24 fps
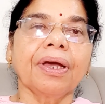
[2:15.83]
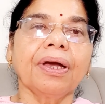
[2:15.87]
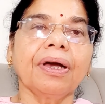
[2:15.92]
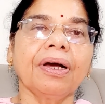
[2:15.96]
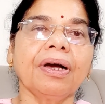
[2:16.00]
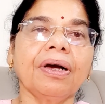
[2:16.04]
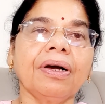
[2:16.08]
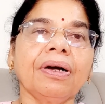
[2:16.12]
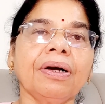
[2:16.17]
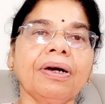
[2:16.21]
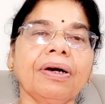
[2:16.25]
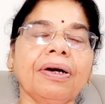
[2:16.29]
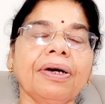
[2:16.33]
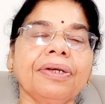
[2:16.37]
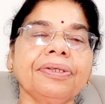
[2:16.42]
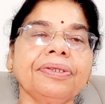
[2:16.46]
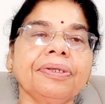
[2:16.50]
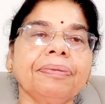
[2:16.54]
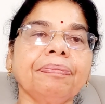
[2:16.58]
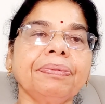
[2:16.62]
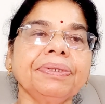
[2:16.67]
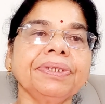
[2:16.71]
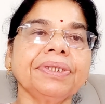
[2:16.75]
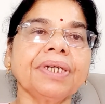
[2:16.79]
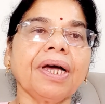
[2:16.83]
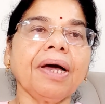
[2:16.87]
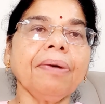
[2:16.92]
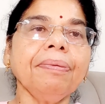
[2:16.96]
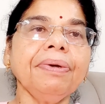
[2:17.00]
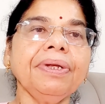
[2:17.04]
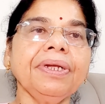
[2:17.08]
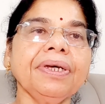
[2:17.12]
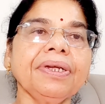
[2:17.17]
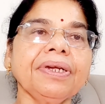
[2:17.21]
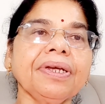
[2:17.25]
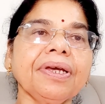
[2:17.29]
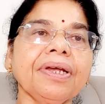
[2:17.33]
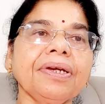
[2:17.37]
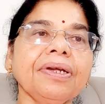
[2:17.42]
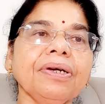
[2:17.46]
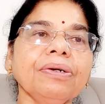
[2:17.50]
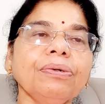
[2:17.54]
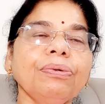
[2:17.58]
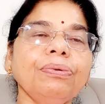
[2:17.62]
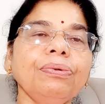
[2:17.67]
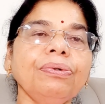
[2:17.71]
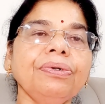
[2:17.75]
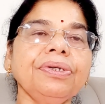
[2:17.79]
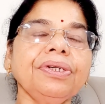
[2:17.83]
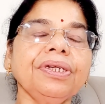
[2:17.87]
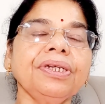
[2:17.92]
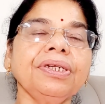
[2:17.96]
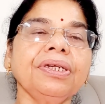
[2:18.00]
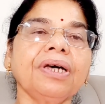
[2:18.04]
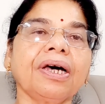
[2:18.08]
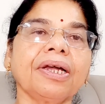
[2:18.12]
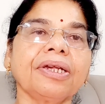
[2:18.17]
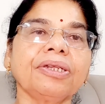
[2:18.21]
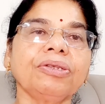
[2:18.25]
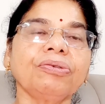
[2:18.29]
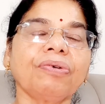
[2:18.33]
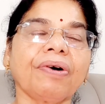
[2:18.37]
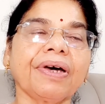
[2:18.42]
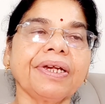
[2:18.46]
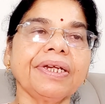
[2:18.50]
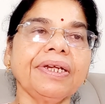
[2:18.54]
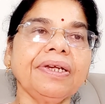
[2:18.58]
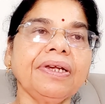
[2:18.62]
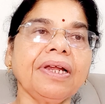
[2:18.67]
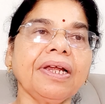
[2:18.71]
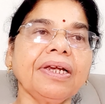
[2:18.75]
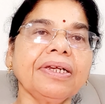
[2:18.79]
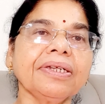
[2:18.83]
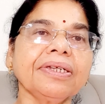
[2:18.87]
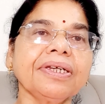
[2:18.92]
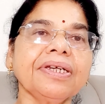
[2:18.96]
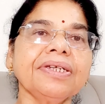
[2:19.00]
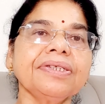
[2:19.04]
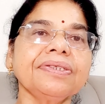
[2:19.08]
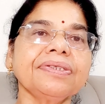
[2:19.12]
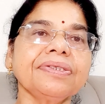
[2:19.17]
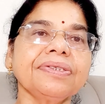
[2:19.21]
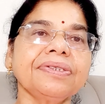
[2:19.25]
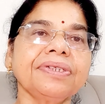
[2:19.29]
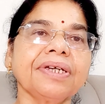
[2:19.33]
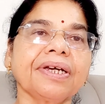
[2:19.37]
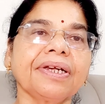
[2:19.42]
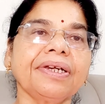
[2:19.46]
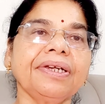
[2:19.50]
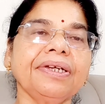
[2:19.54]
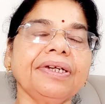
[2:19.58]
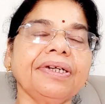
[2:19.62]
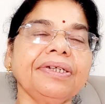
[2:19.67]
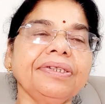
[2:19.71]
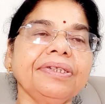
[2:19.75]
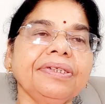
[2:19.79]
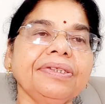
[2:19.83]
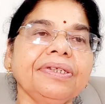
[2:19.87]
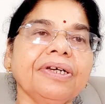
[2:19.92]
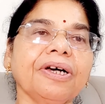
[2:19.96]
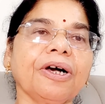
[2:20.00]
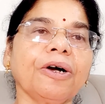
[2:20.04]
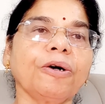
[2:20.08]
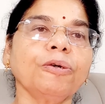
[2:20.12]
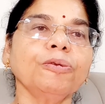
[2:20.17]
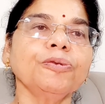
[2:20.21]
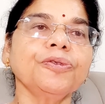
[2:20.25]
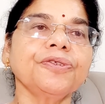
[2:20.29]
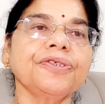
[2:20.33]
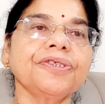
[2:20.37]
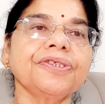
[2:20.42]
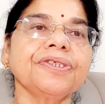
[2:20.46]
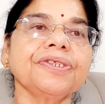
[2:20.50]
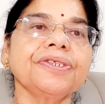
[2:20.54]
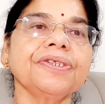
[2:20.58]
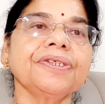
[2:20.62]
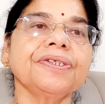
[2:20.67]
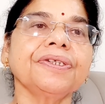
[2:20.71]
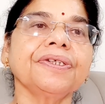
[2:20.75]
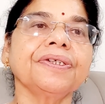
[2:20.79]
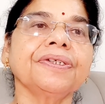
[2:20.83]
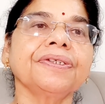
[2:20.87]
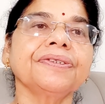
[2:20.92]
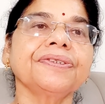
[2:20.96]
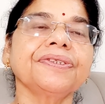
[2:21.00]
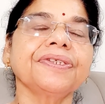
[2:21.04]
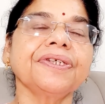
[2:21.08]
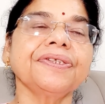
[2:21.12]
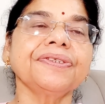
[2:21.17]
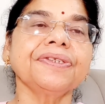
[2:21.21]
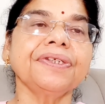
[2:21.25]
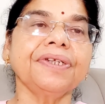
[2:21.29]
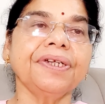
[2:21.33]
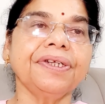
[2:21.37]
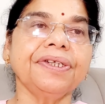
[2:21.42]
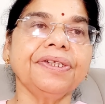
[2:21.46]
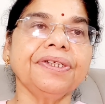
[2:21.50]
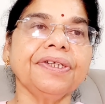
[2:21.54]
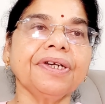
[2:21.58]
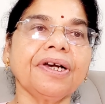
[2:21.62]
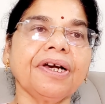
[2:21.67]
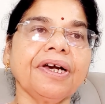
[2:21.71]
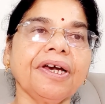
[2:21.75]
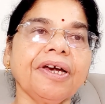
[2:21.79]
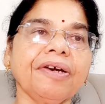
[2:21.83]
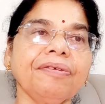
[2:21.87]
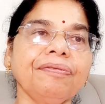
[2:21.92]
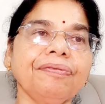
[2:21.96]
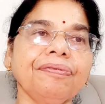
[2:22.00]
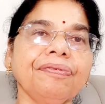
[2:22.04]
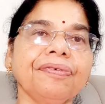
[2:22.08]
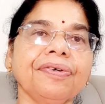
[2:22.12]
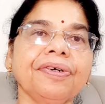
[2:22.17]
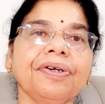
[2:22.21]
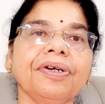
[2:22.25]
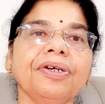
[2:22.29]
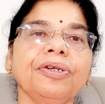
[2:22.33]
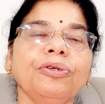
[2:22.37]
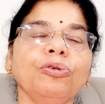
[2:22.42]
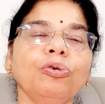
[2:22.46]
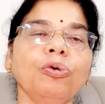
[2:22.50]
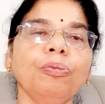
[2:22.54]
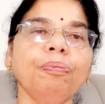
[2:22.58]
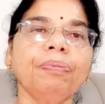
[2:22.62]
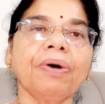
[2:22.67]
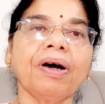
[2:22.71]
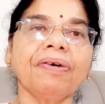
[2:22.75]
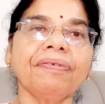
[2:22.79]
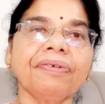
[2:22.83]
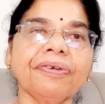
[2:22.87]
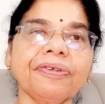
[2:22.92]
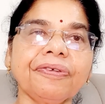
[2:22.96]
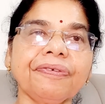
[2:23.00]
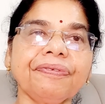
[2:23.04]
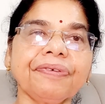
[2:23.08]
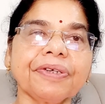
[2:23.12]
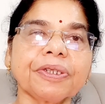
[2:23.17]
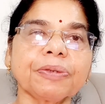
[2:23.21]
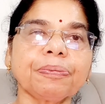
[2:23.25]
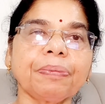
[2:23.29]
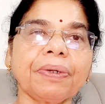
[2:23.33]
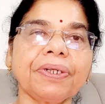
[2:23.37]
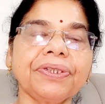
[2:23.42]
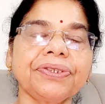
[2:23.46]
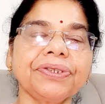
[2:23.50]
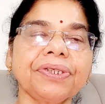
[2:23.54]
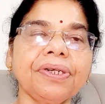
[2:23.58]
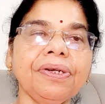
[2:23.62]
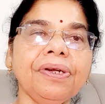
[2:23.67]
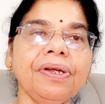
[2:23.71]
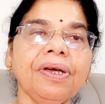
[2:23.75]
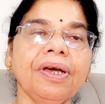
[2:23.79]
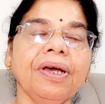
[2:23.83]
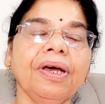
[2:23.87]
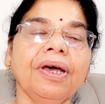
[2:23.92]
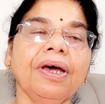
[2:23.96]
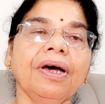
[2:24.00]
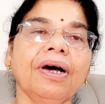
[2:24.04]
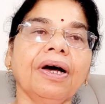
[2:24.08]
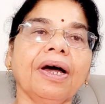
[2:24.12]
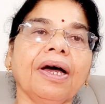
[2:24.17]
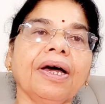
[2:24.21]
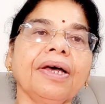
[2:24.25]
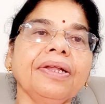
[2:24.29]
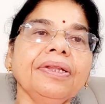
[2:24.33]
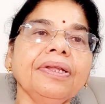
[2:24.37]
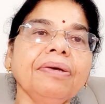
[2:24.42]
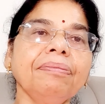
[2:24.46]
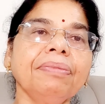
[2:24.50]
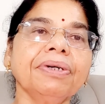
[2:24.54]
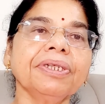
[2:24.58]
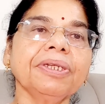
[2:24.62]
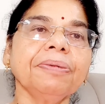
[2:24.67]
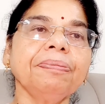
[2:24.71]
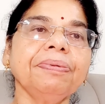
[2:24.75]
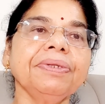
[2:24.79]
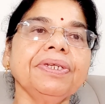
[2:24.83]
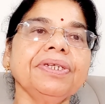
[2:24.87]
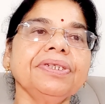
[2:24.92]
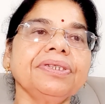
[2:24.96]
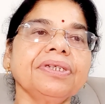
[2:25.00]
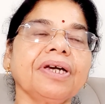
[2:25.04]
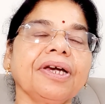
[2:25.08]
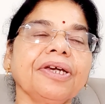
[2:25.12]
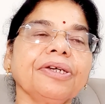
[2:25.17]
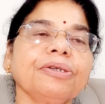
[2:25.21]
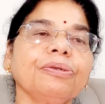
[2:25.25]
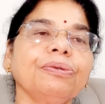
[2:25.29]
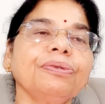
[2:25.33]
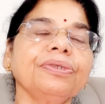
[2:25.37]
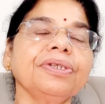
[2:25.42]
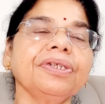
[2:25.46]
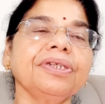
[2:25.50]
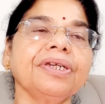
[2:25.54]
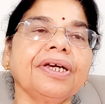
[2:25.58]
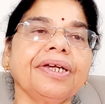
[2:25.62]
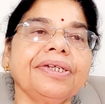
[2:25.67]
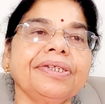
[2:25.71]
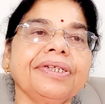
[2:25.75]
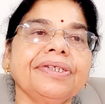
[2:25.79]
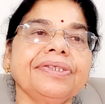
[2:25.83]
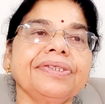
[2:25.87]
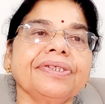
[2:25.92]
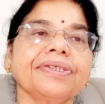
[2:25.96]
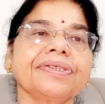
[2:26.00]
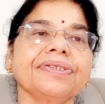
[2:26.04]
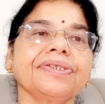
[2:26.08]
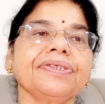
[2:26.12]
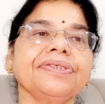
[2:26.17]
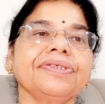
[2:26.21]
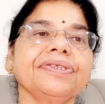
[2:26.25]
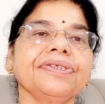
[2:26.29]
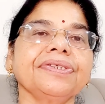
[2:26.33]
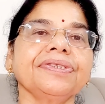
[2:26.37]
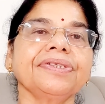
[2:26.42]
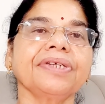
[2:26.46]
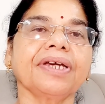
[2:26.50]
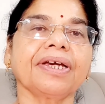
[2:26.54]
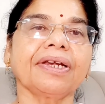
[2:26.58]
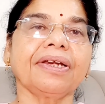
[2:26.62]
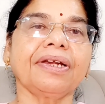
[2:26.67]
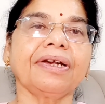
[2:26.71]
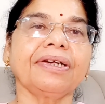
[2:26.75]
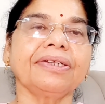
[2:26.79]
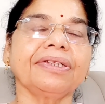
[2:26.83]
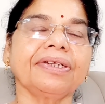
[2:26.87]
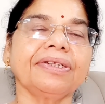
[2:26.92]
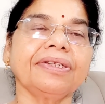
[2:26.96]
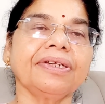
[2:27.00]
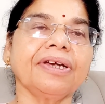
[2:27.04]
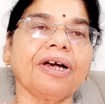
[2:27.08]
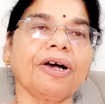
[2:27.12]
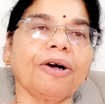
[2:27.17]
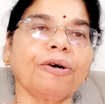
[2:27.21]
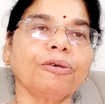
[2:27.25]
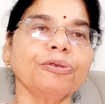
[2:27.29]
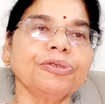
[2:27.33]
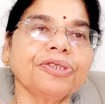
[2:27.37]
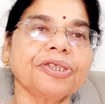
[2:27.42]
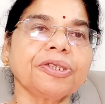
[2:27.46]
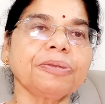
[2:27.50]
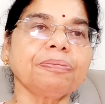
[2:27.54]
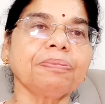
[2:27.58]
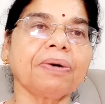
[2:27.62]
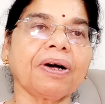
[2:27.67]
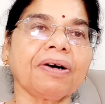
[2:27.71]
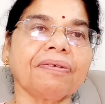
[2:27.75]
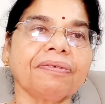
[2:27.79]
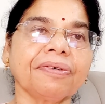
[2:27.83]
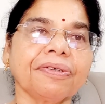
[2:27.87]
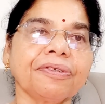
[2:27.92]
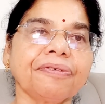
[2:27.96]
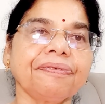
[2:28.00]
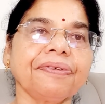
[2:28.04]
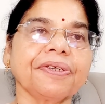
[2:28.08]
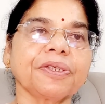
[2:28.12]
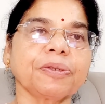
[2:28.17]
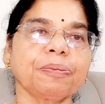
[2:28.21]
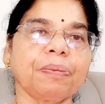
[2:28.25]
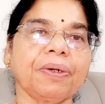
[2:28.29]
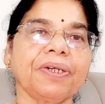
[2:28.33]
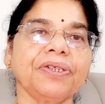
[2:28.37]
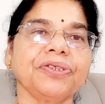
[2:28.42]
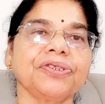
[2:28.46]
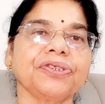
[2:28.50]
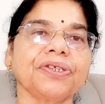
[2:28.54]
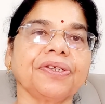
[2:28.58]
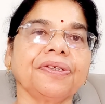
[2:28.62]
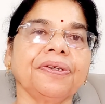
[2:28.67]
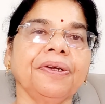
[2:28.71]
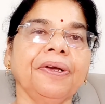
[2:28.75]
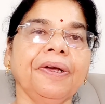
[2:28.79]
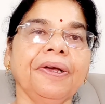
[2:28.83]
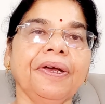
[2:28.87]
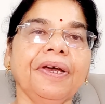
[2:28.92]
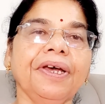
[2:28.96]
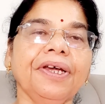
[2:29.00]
The Punjab and Haryana court in Haridwari Lal case declared that the House says in India have no power of expulsion, and the Madhya Pradesh High Court in 1966 declared that the House has power of expulsion.